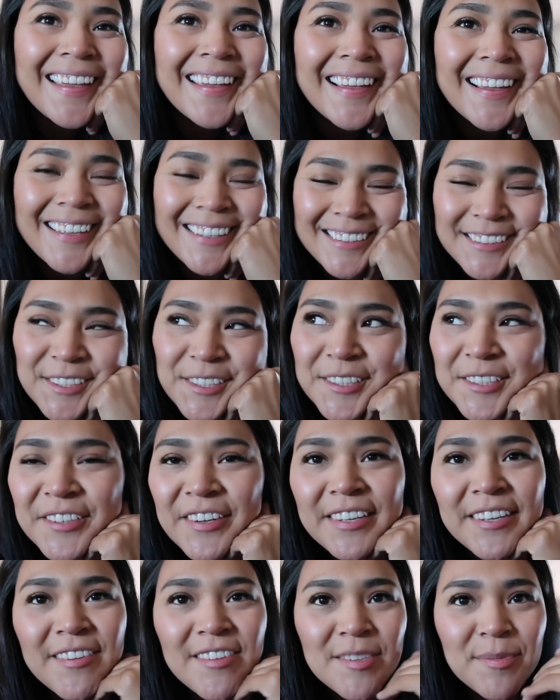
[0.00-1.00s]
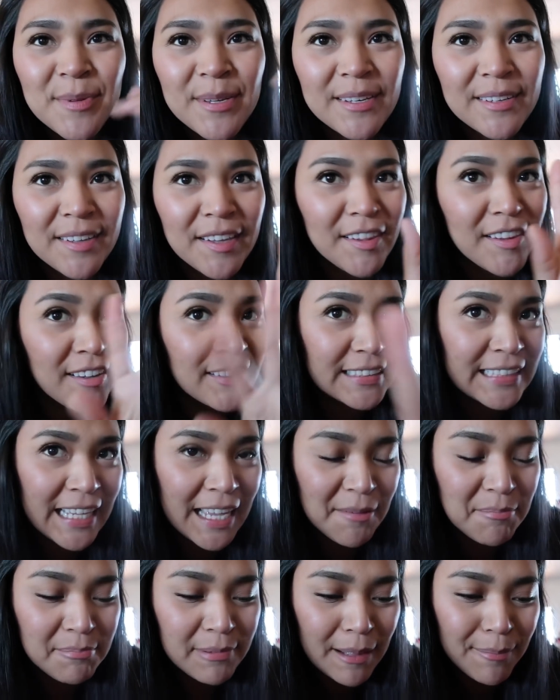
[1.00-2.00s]
guys, so I know it's been a long
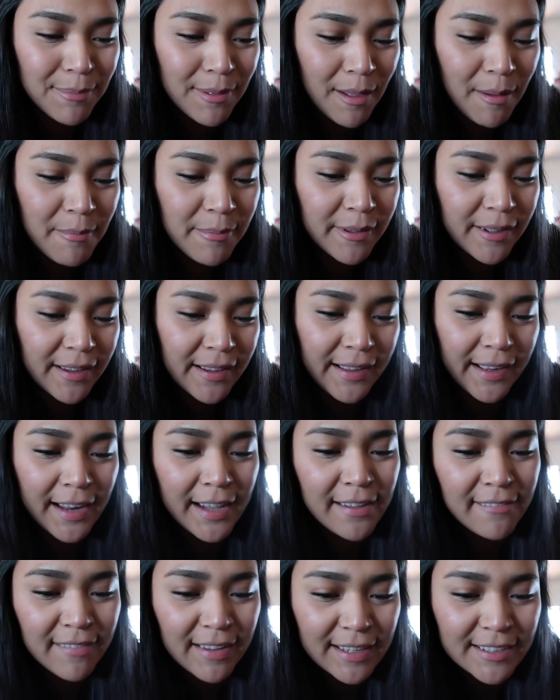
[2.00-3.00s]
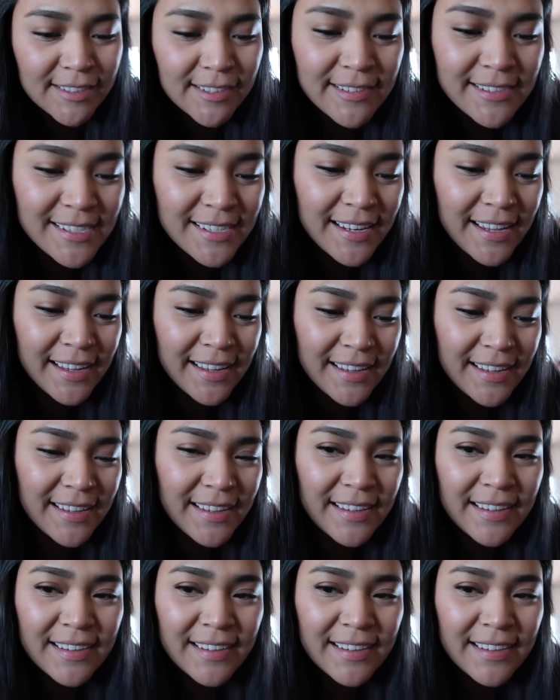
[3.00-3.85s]
time, blah, blah, blah. Anyway, so today